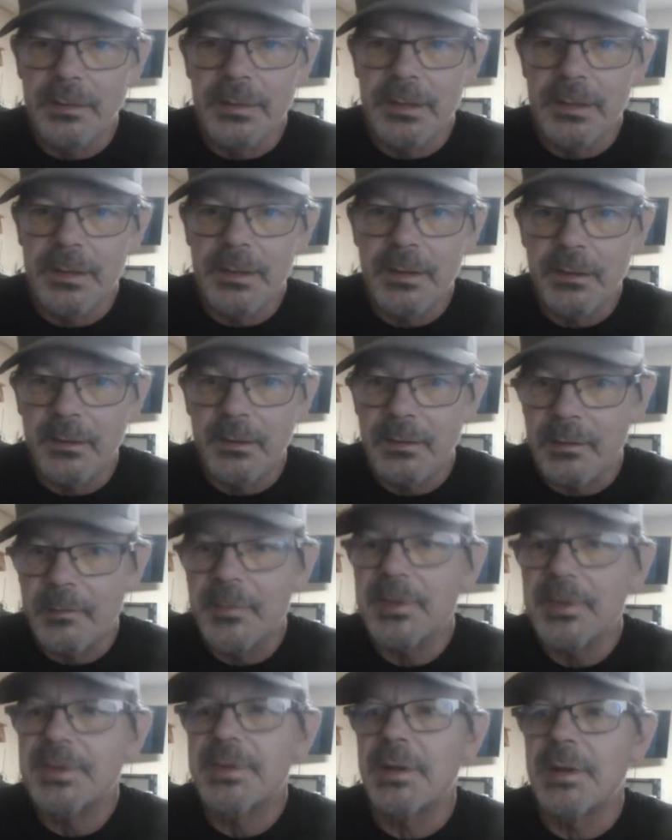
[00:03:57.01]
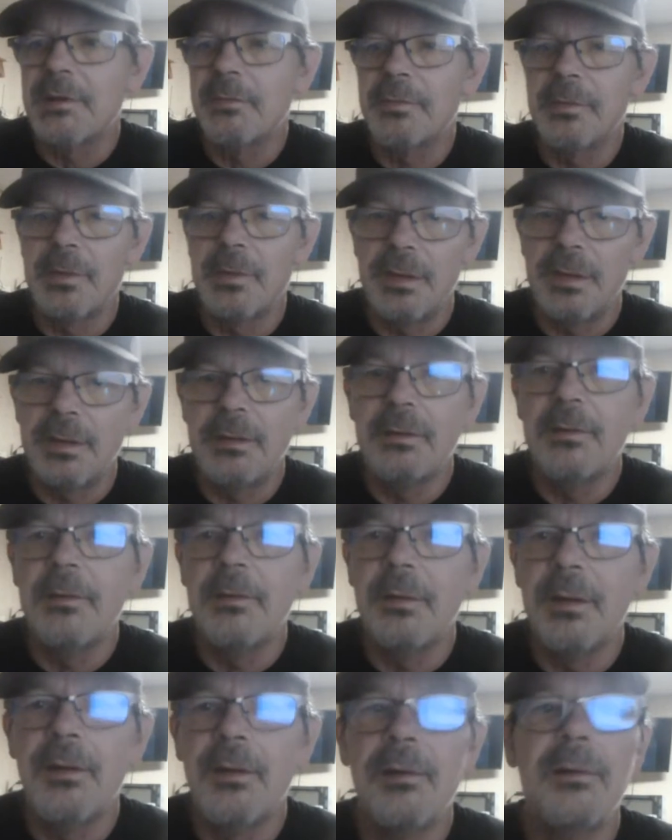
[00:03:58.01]
they are going to be safe in their
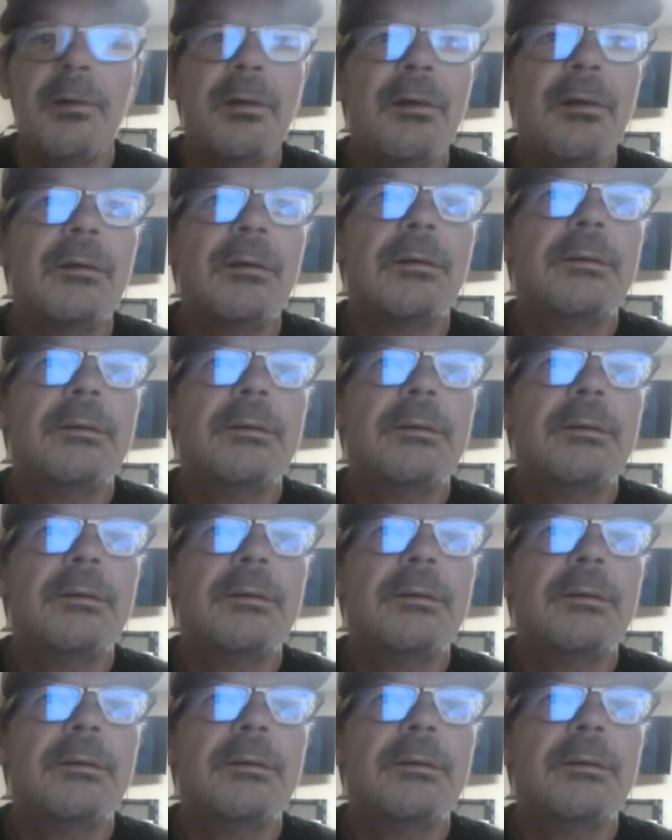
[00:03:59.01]
area.